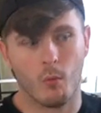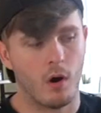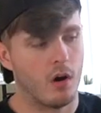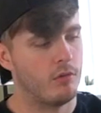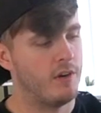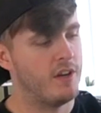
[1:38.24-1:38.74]
a
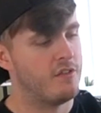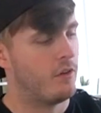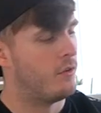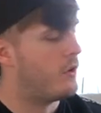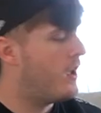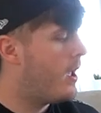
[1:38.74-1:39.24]
while really. So
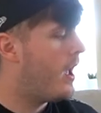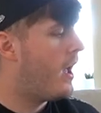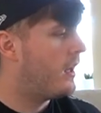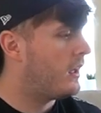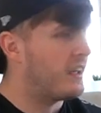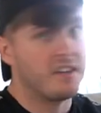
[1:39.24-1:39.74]

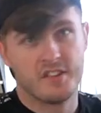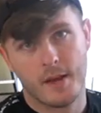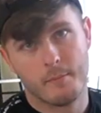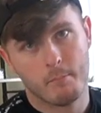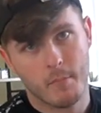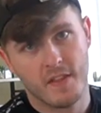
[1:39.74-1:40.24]
like I
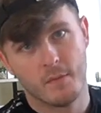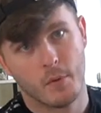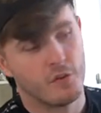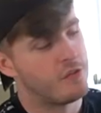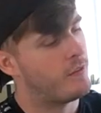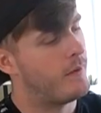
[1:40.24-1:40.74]
say, make the
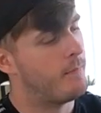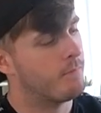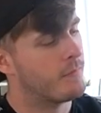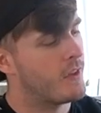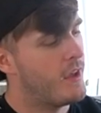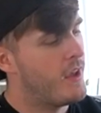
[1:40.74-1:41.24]
most of it.
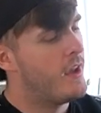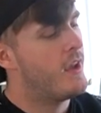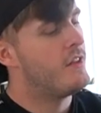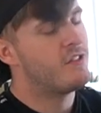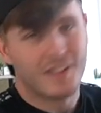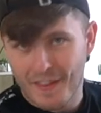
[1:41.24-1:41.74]

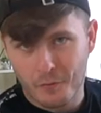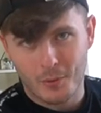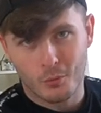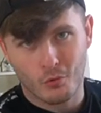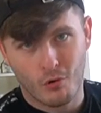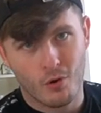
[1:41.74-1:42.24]
Together we
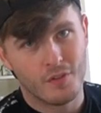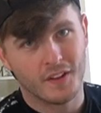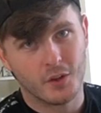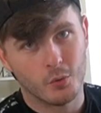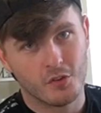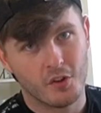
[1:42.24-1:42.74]
will grow.
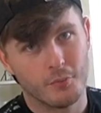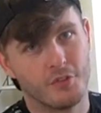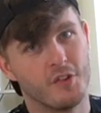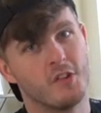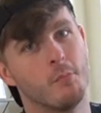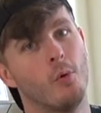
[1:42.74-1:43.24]
Thank you all so much
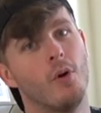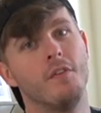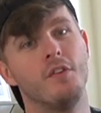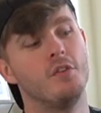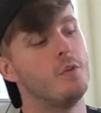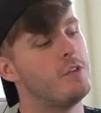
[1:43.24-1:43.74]
for your support. If
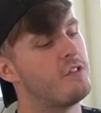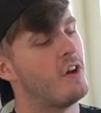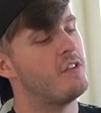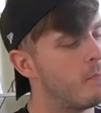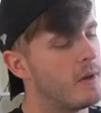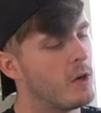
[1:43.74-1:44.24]
you do
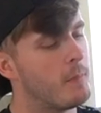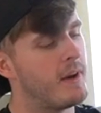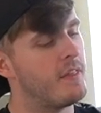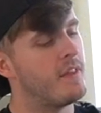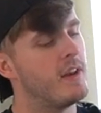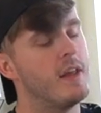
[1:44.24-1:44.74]
decide to pick up
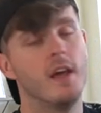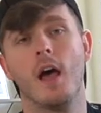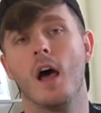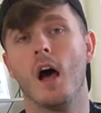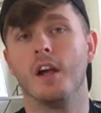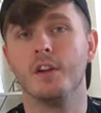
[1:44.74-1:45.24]
anything
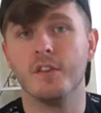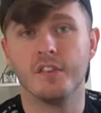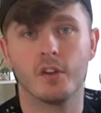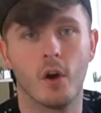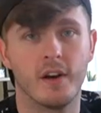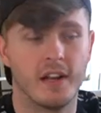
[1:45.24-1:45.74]
using
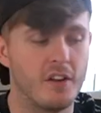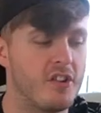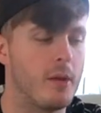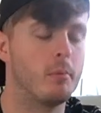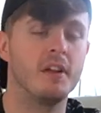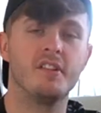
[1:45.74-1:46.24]
code
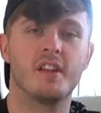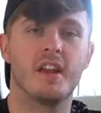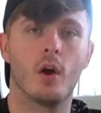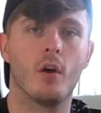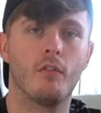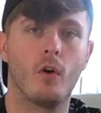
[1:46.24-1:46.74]
LSJ, please send
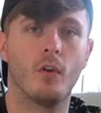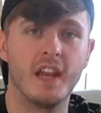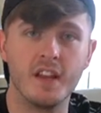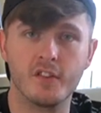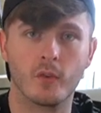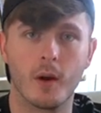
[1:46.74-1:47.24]
it over on
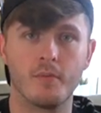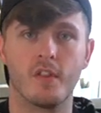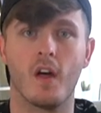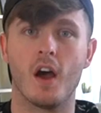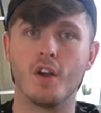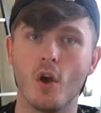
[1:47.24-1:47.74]
Instagram so
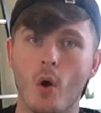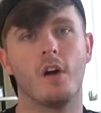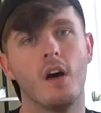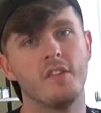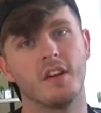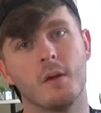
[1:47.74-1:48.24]
that I know.
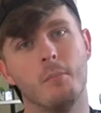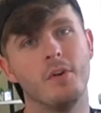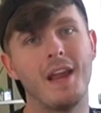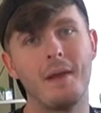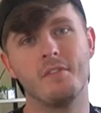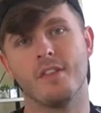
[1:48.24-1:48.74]
Starters, I can put
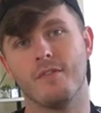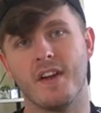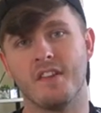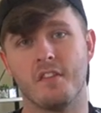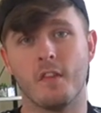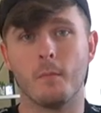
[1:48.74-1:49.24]
names to the
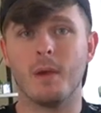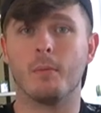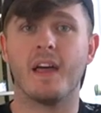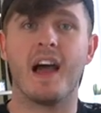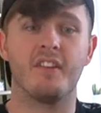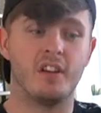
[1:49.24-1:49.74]
faces of the people
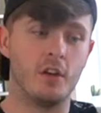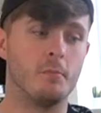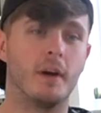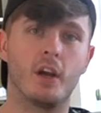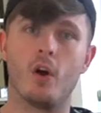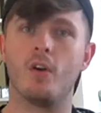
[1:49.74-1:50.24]
that actually use
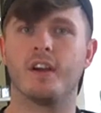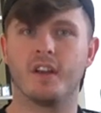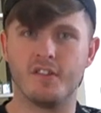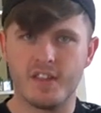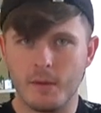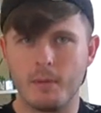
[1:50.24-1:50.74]
my code. I can
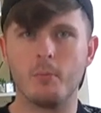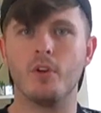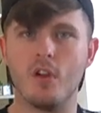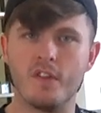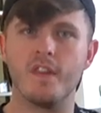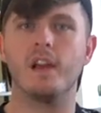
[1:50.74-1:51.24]
see people
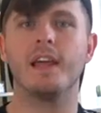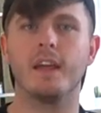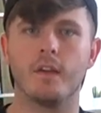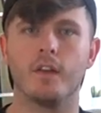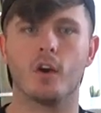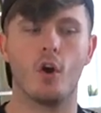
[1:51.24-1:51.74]
using the link
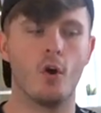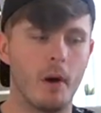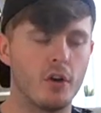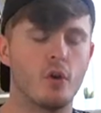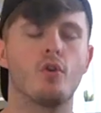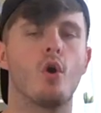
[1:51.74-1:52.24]
and the code, but
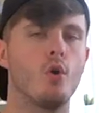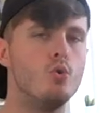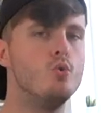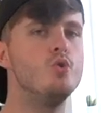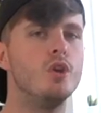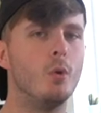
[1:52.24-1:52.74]
I don't know
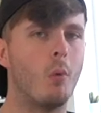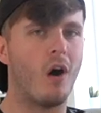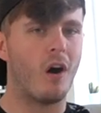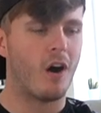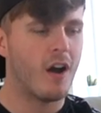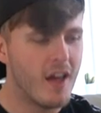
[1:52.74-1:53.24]
who you
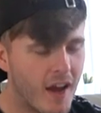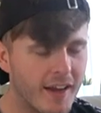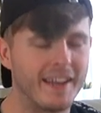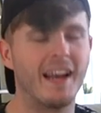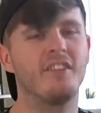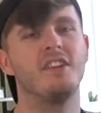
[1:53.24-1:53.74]
are. I
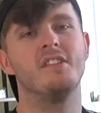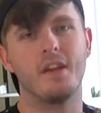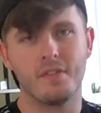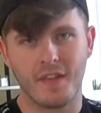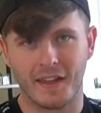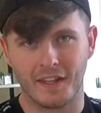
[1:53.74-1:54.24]
can actually say
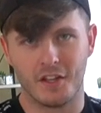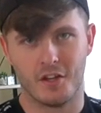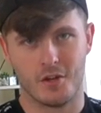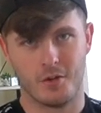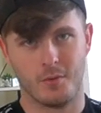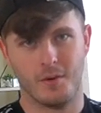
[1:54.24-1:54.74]
thank
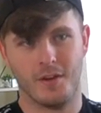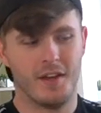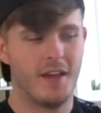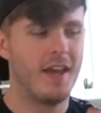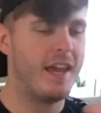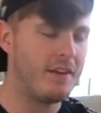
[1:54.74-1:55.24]
you
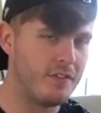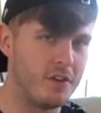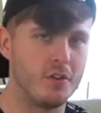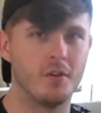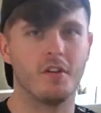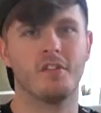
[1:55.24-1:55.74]
if you
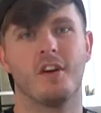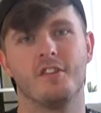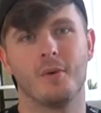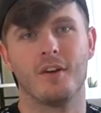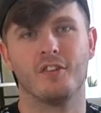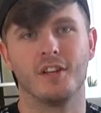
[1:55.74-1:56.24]
do decide
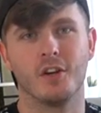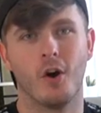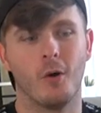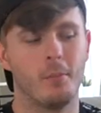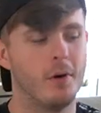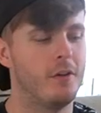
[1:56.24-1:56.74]
to actually
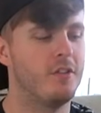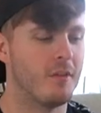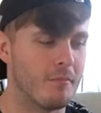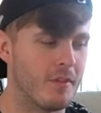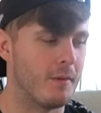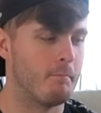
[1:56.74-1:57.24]
cop
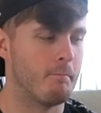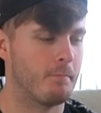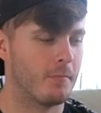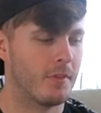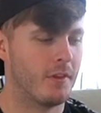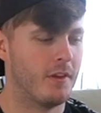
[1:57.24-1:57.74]
something.
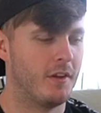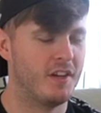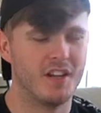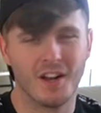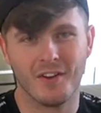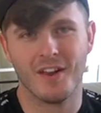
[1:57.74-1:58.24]

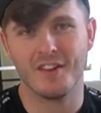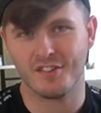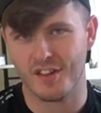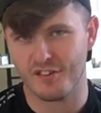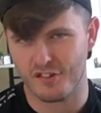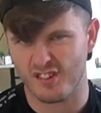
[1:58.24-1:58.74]
You know, it's
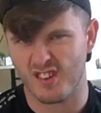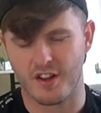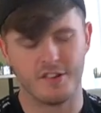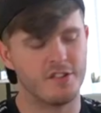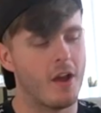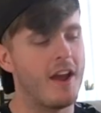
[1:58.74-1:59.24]
just
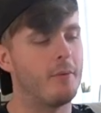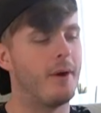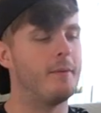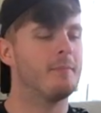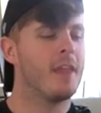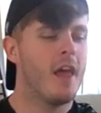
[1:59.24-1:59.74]
nice. So
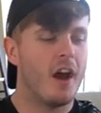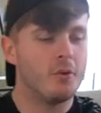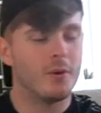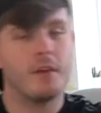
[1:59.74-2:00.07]
anyway, I do a